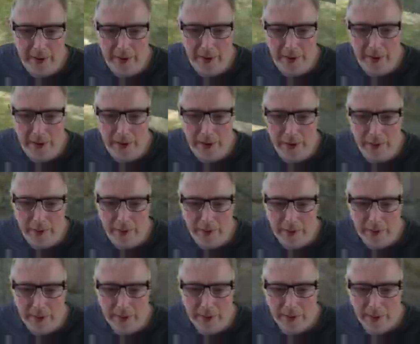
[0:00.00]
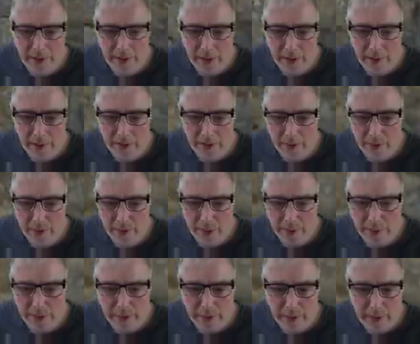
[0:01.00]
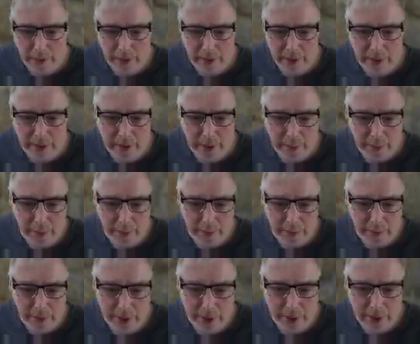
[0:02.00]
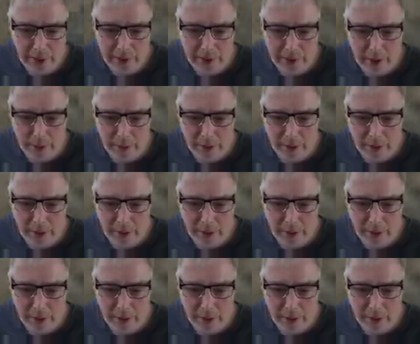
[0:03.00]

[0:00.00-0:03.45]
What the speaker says: so we should be able to help them get cleared out. But